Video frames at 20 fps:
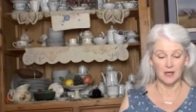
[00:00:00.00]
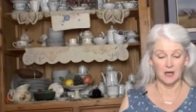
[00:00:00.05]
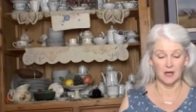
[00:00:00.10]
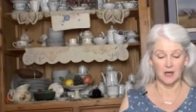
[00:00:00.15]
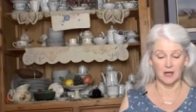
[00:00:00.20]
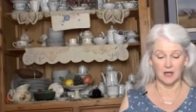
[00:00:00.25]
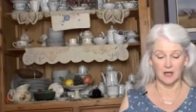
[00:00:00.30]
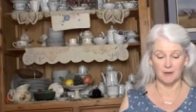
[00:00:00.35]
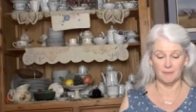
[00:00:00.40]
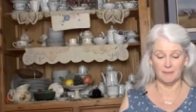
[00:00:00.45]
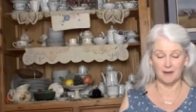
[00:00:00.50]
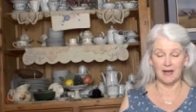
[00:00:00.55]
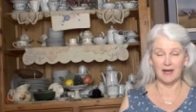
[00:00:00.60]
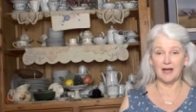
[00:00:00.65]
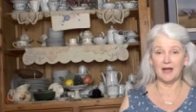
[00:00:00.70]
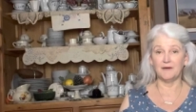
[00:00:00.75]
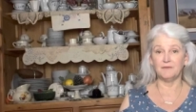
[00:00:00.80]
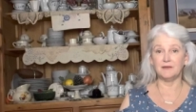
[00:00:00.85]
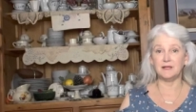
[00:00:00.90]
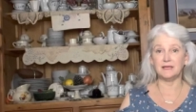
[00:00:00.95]
Um, I
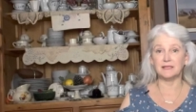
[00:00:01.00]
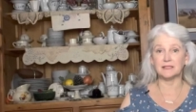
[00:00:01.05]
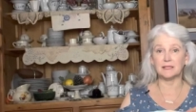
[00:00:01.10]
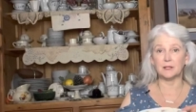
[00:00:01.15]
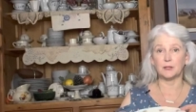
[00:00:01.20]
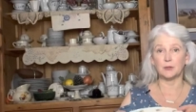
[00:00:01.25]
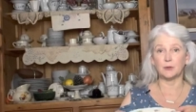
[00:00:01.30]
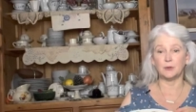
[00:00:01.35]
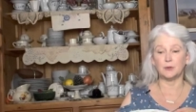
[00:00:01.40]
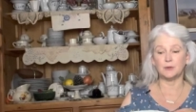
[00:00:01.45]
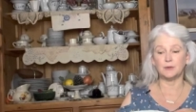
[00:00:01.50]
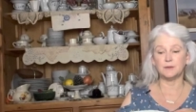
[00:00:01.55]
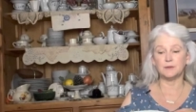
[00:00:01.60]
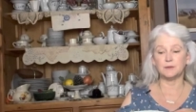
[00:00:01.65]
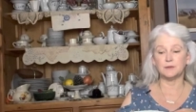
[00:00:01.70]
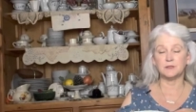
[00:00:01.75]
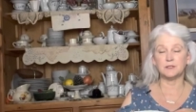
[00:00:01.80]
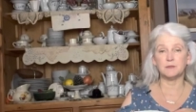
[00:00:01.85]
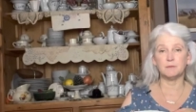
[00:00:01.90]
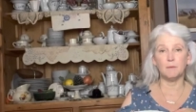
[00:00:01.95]
have these little
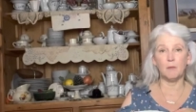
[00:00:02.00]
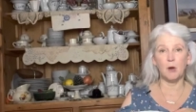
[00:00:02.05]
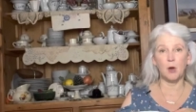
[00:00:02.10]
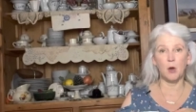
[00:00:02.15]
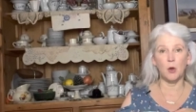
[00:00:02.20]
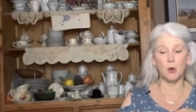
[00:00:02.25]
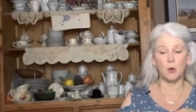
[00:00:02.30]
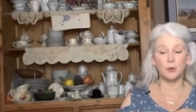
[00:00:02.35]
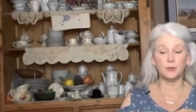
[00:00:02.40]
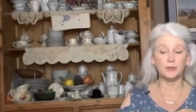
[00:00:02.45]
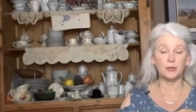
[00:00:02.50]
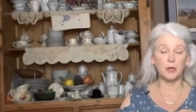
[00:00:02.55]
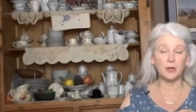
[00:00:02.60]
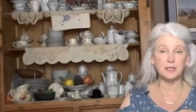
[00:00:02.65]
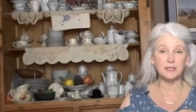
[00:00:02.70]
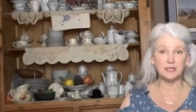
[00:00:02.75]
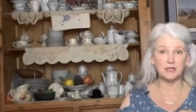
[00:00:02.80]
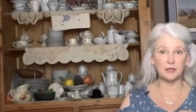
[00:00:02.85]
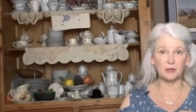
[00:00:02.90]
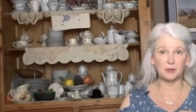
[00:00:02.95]
small,
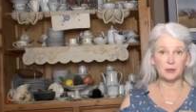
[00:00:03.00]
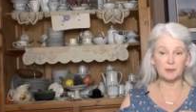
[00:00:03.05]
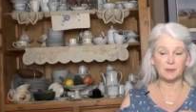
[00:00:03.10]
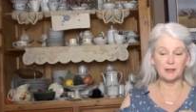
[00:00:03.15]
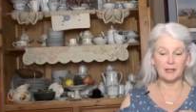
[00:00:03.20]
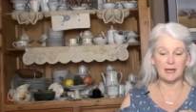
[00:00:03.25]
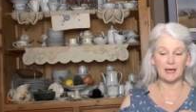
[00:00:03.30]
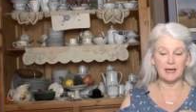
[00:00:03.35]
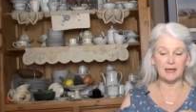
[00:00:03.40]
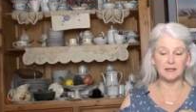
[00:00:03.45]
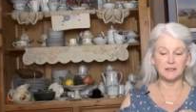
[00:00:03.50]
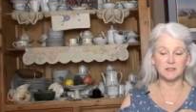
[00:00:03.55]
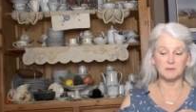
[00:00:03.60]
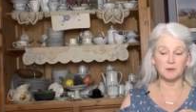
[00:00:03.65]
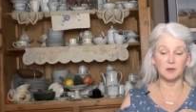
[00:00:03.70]
not dinner plates,